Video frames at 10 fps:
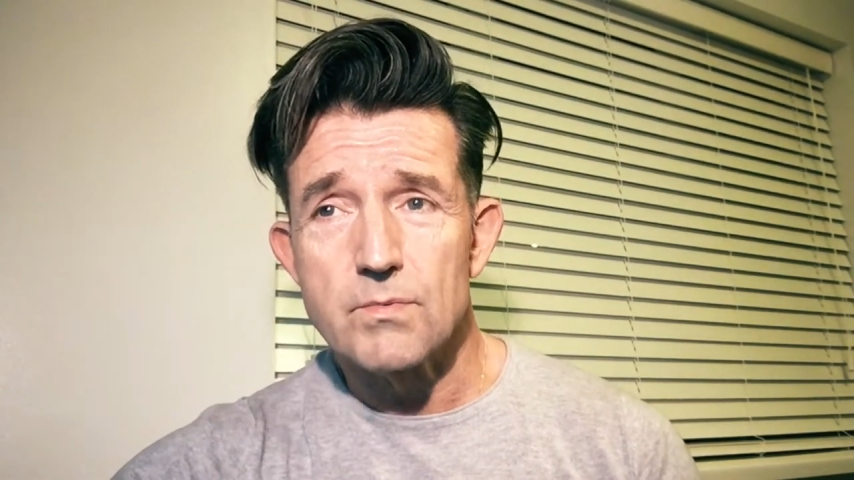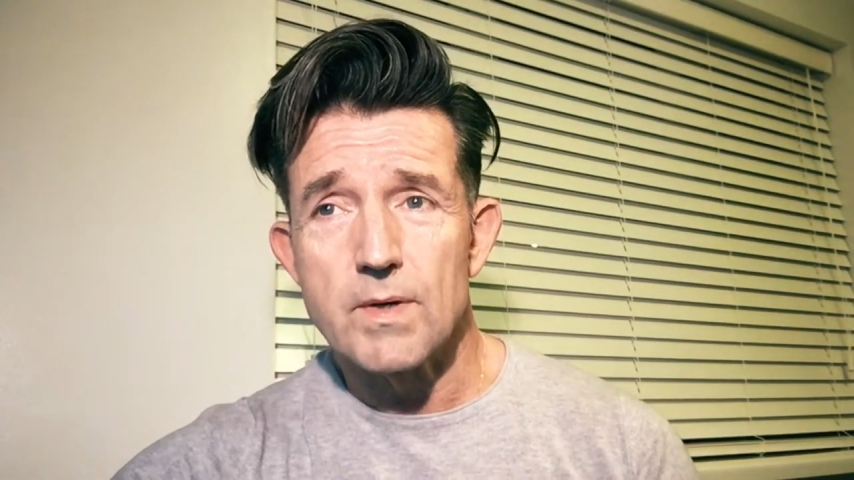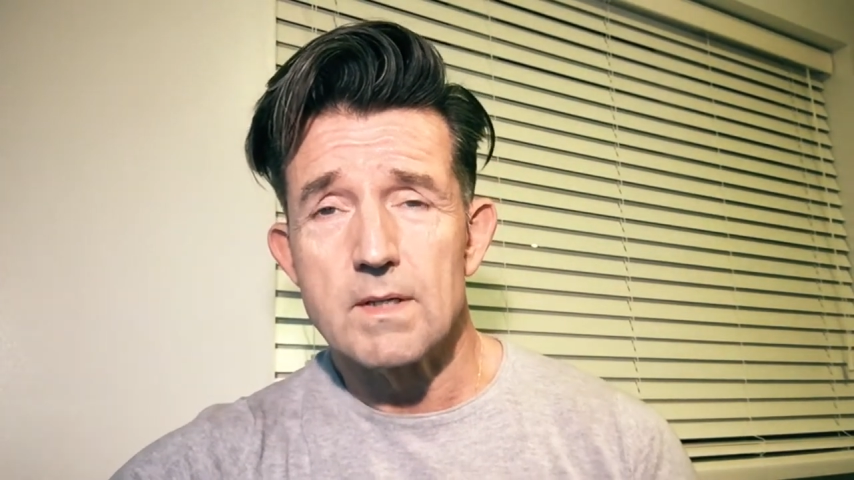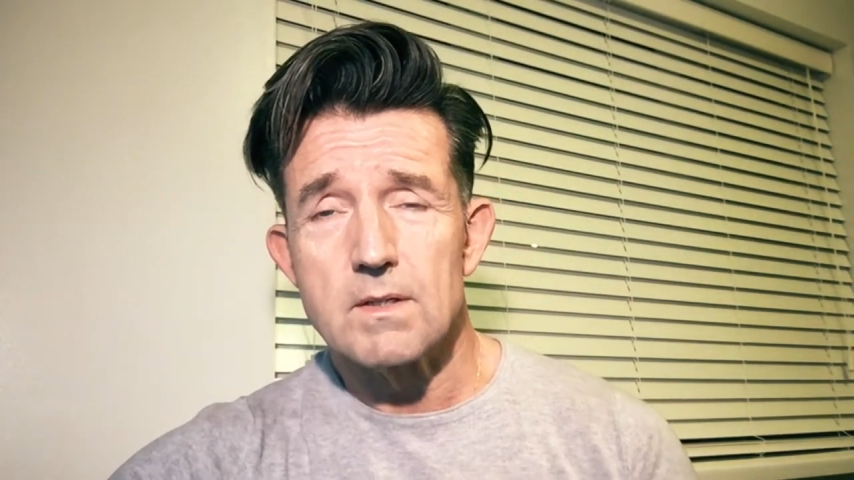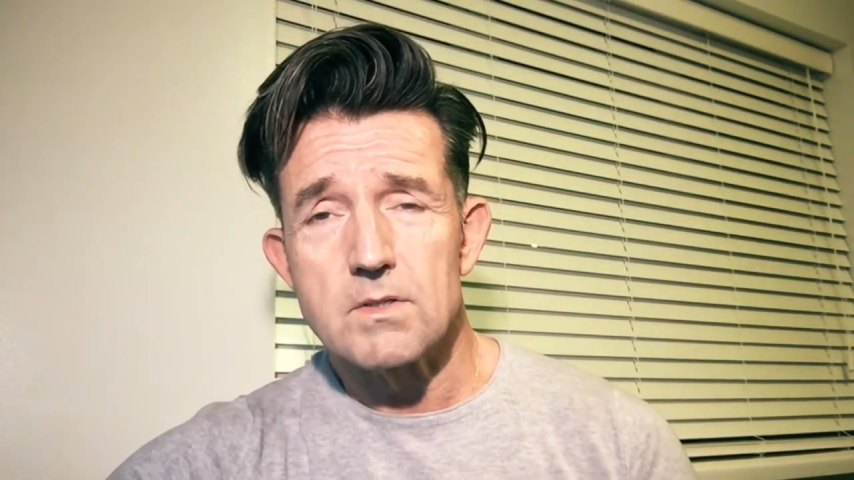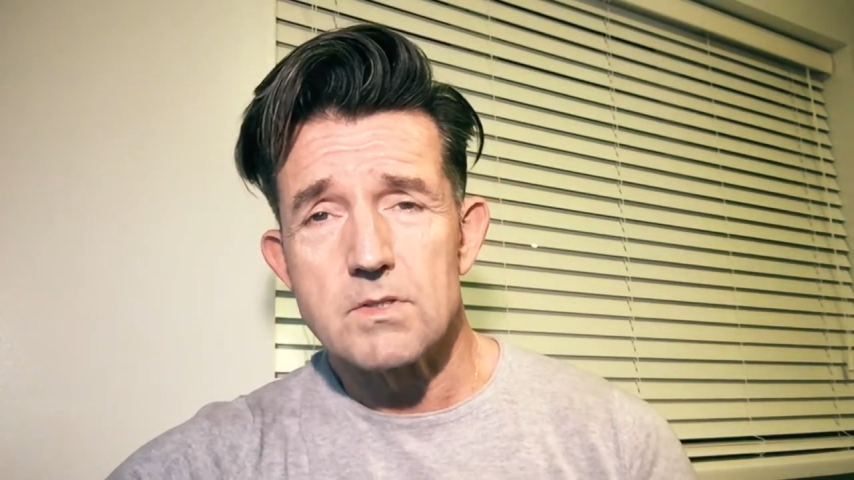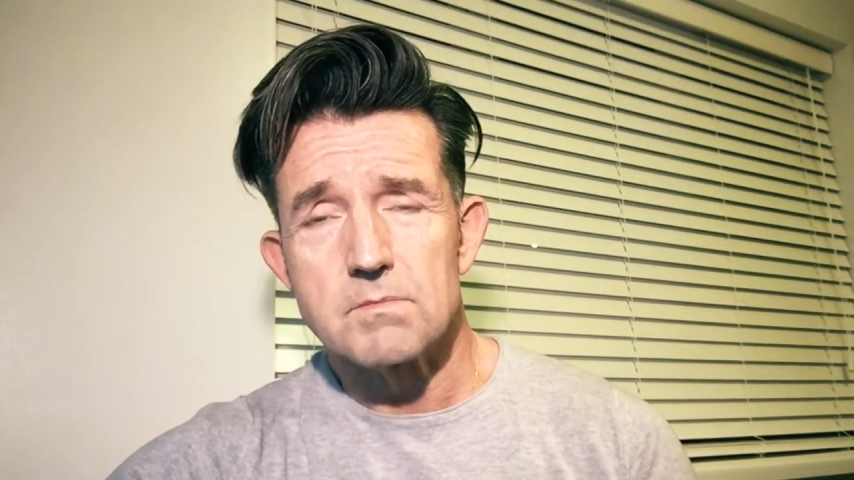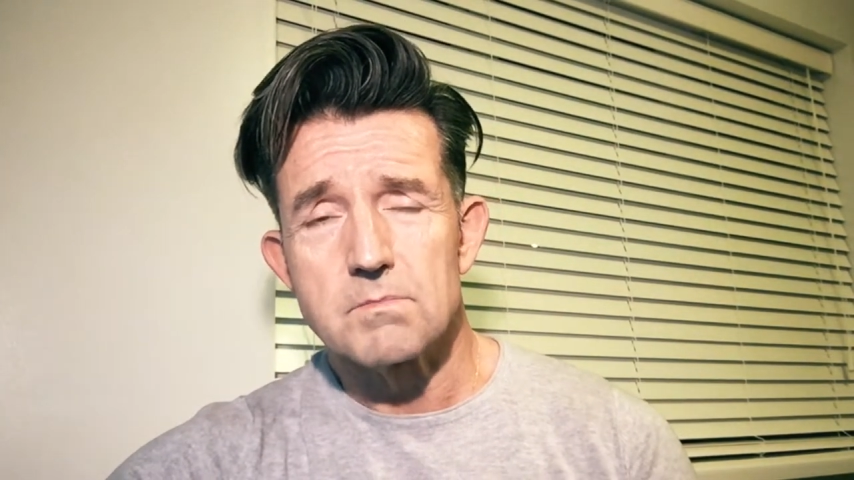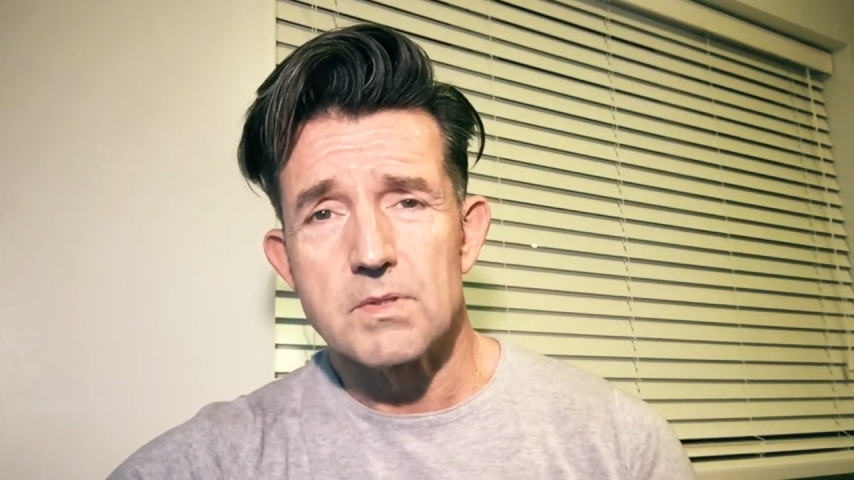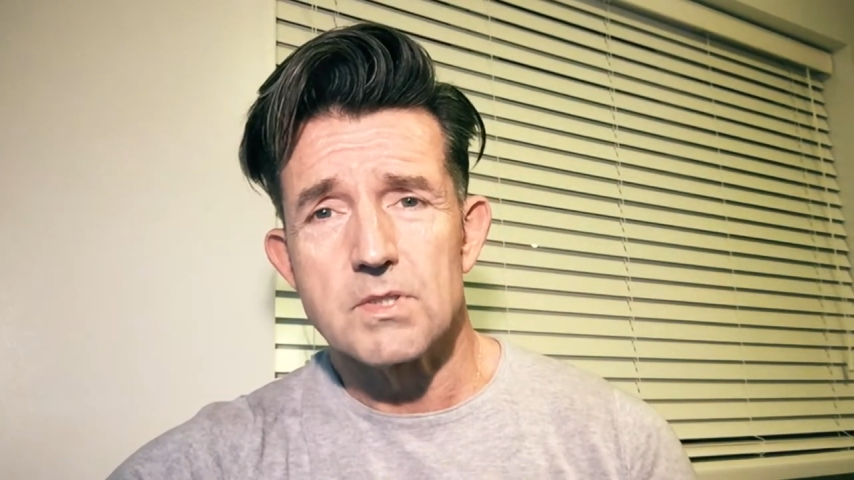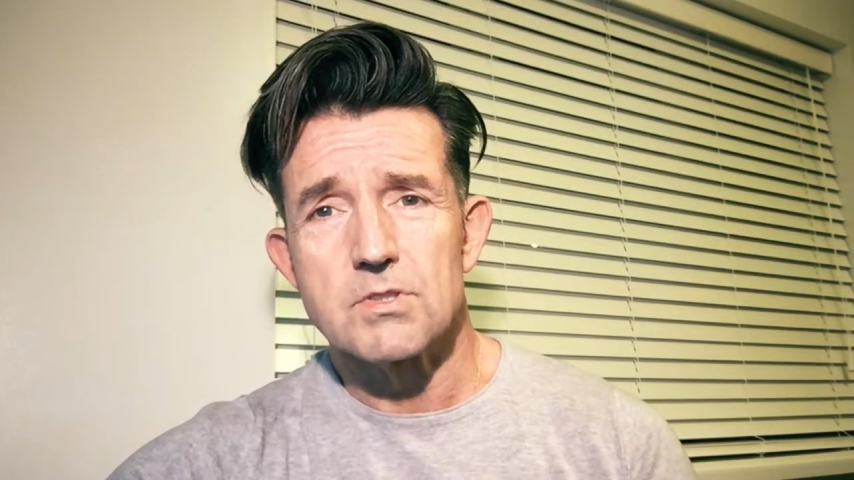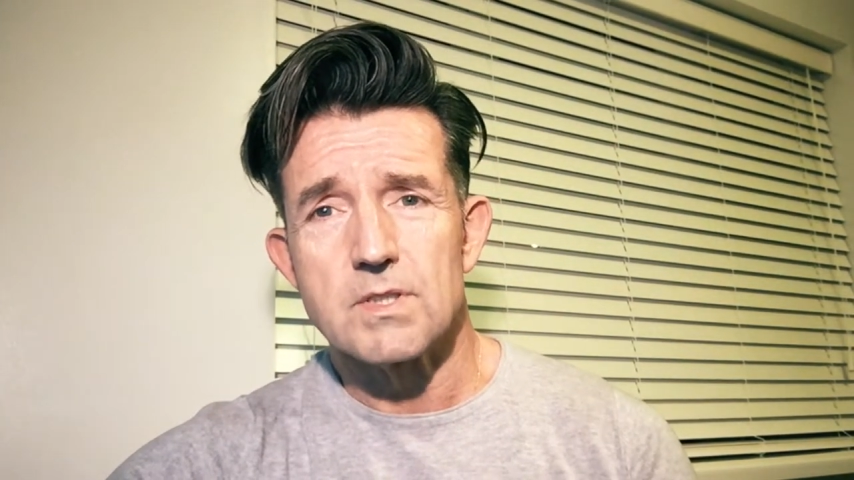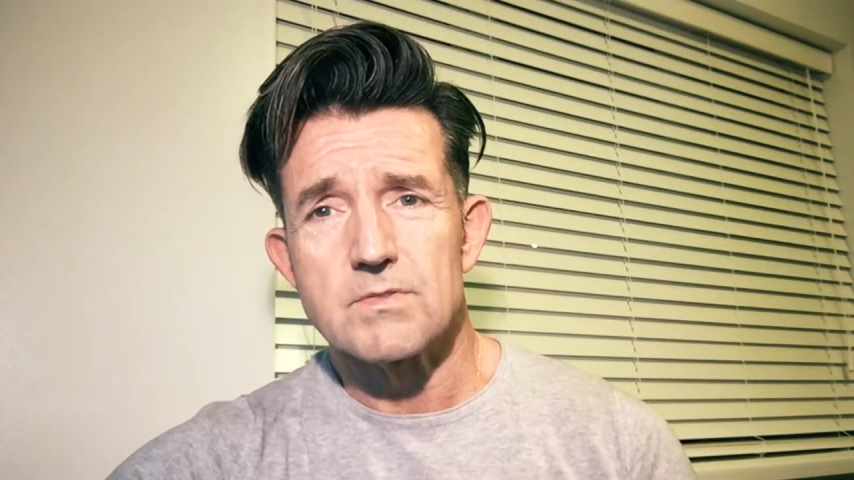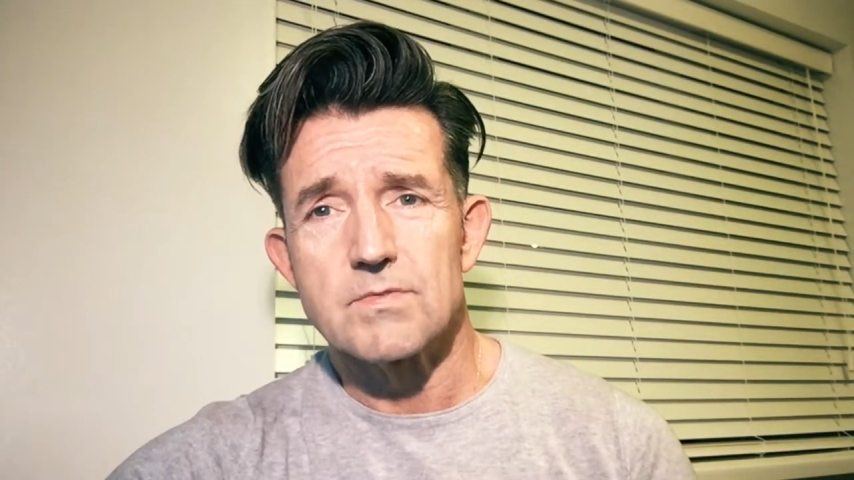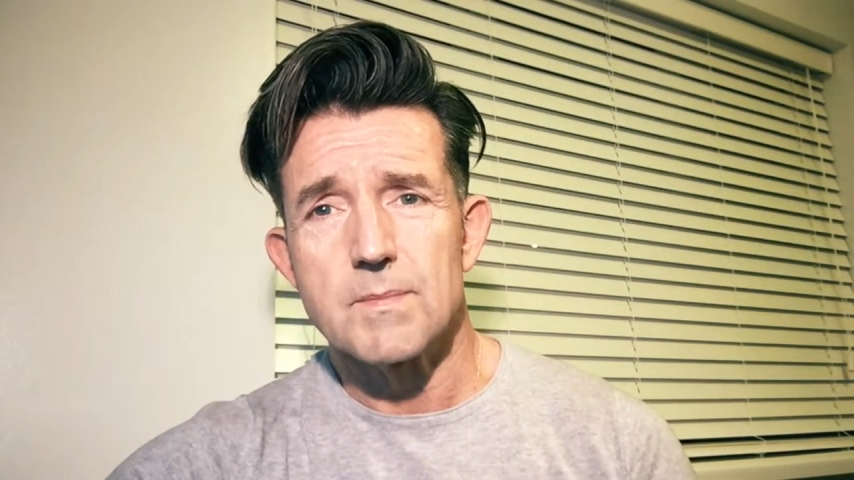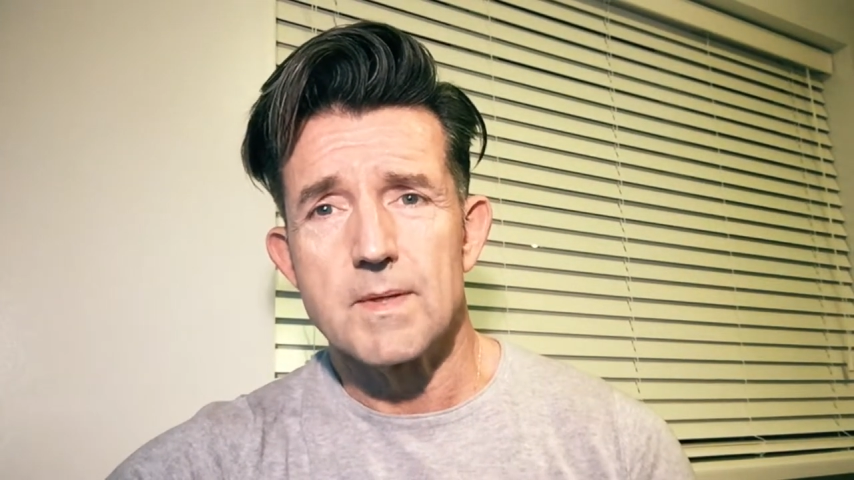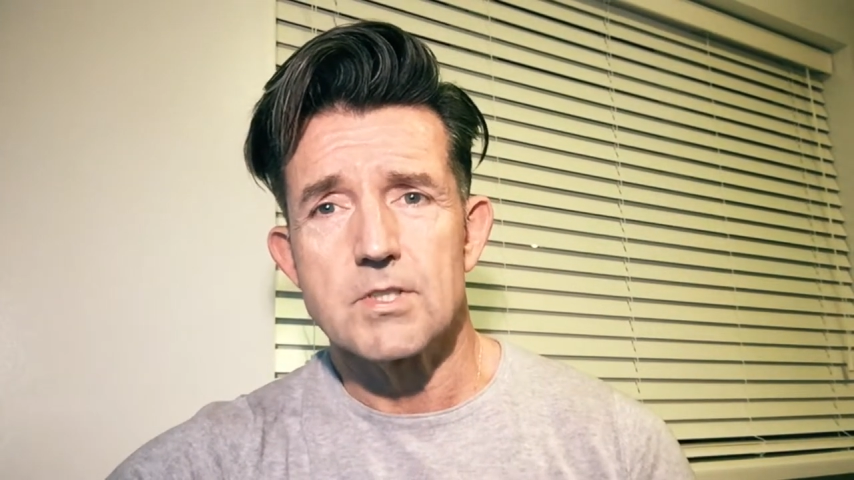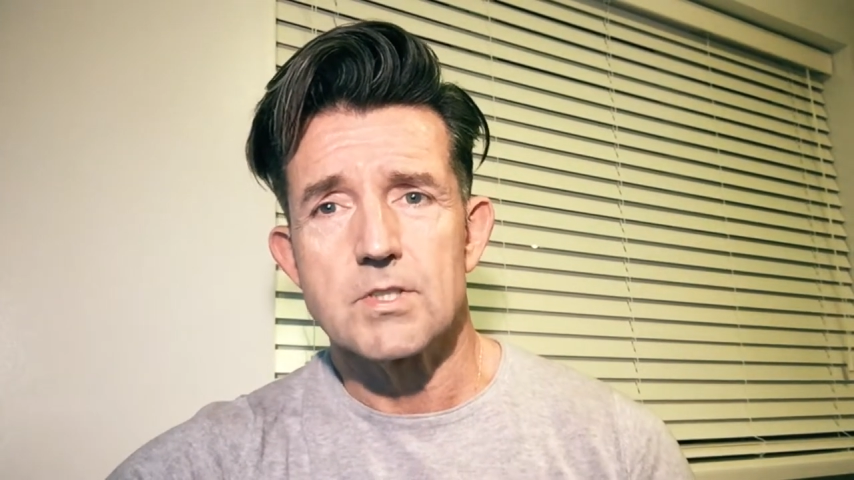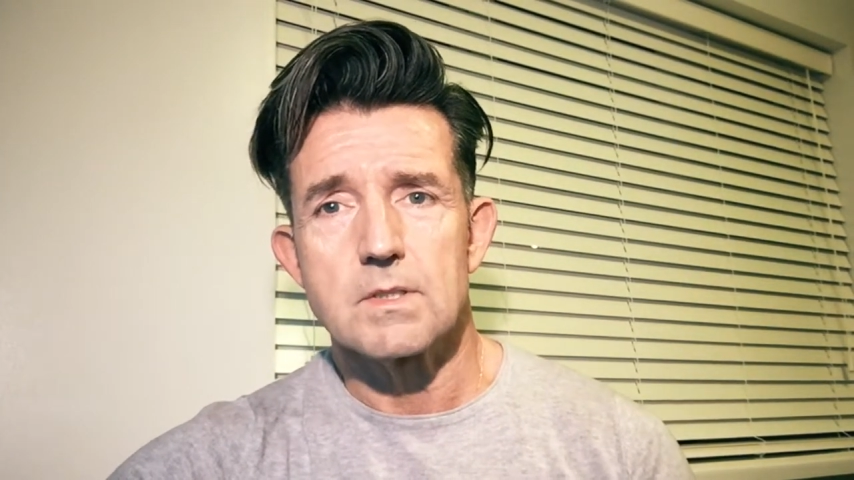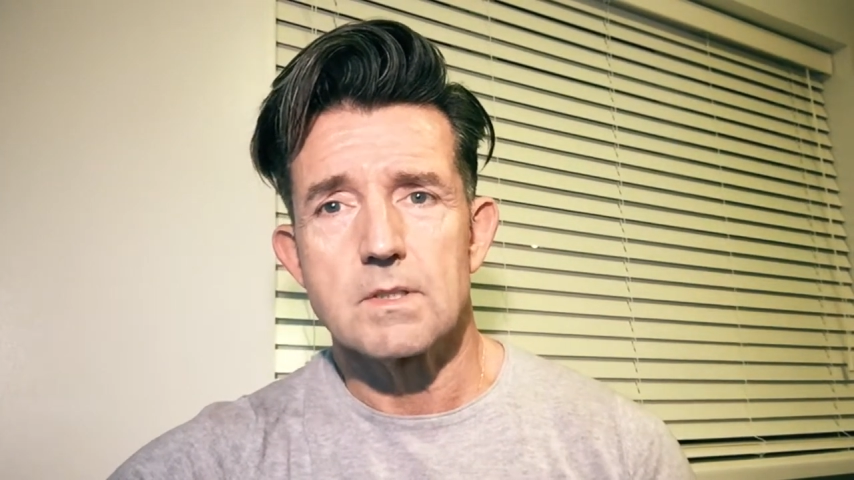weight loss and body
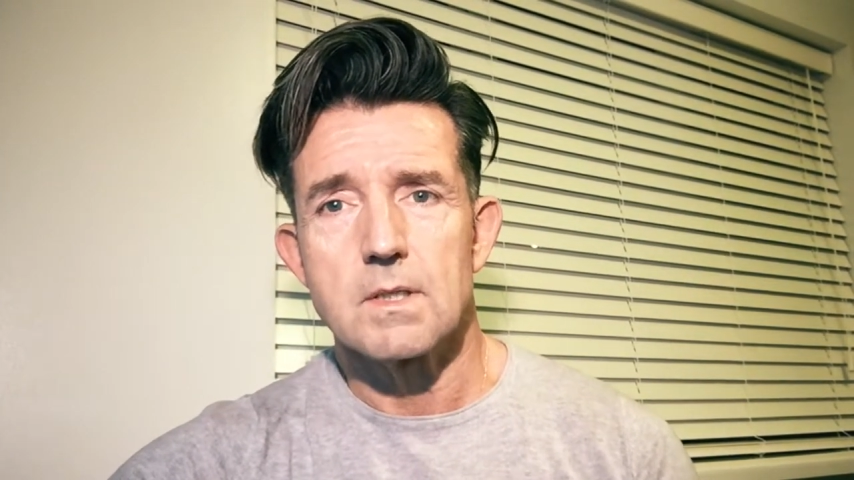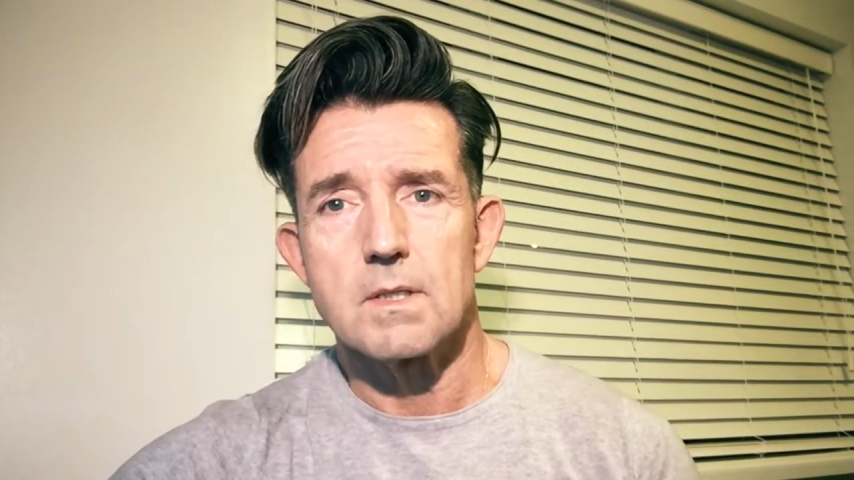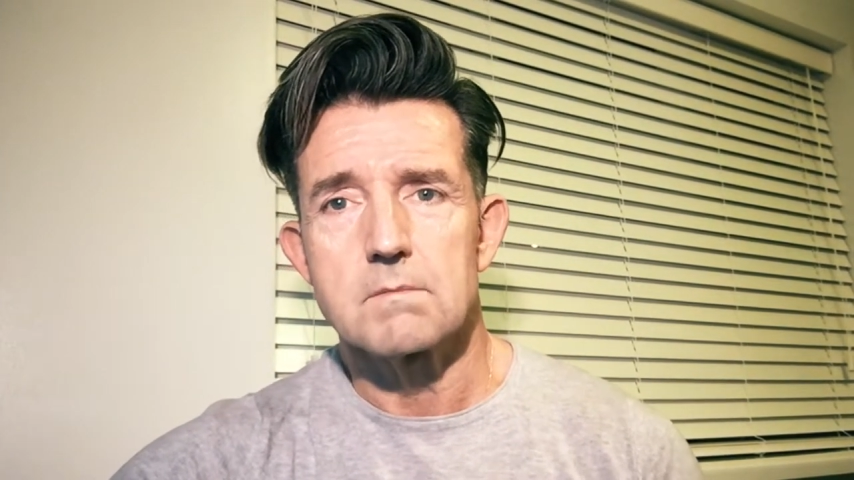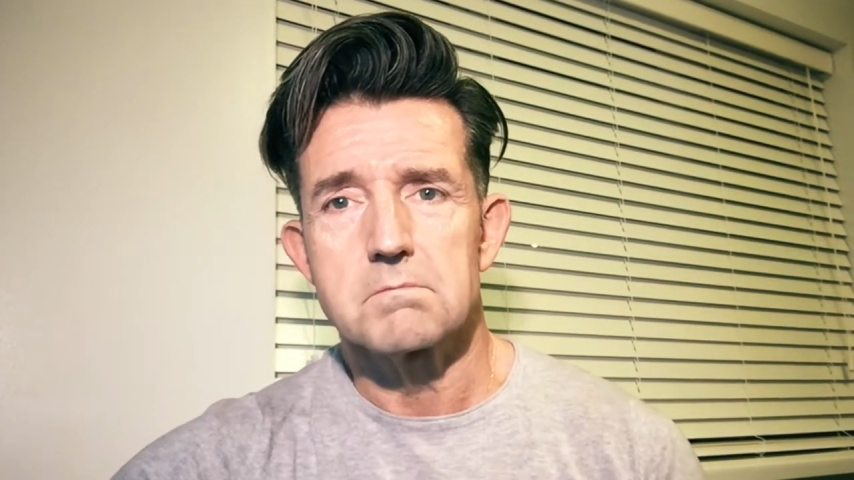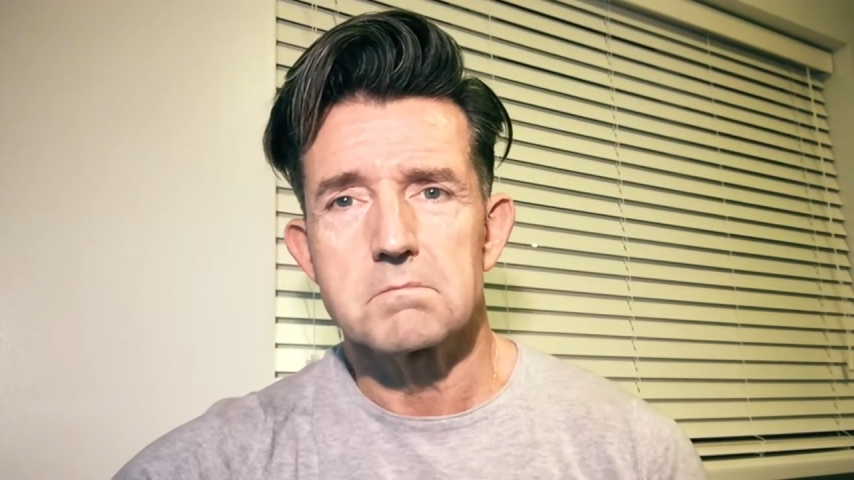transformation that